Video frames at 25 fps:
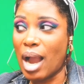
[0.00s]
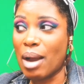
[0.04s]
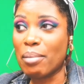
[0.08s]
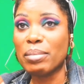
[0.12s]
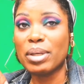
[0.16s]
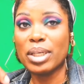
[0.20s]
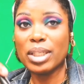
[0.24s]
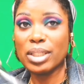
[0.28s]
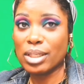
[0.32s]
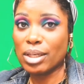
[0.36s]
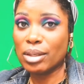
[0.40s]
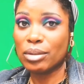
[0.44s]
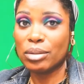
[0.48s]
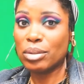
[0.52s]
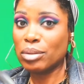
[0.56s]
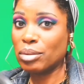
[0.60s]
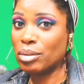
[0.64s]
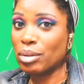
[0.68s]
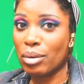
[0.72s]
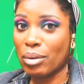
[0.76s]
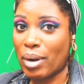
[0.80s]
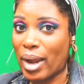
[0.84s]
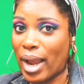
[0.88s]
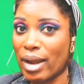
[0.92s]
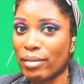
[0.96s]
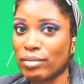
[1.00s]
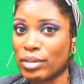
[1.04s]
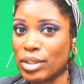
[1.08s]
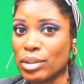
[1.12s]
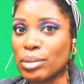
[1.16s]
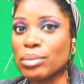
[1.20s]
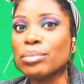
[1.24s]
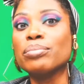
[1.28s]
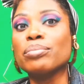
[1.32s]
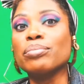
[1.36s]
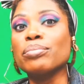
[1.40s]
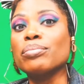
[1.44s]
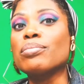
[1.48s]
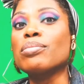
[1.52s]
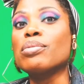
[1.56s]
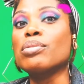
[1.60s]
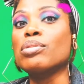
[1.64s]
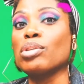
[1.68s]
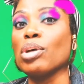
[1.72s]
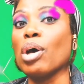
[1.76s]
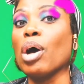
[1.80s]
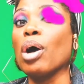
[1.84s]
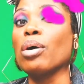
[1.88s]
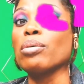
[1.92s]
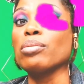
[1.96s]
I'm going to tell you you don't have to.
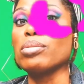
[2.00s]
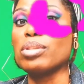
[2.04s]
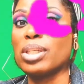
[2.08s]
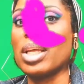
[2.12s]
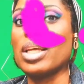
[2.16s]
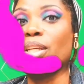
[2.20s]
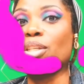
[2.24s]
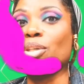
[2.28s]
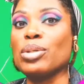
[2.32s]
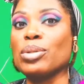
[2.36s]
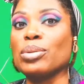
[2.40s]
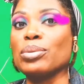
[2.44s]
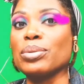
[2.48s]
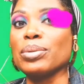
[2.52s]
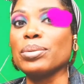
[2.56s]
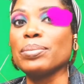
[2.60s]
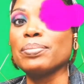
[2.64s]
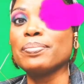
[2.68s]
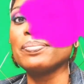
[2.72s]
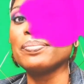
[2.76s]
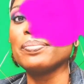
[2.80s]
So stay tuned.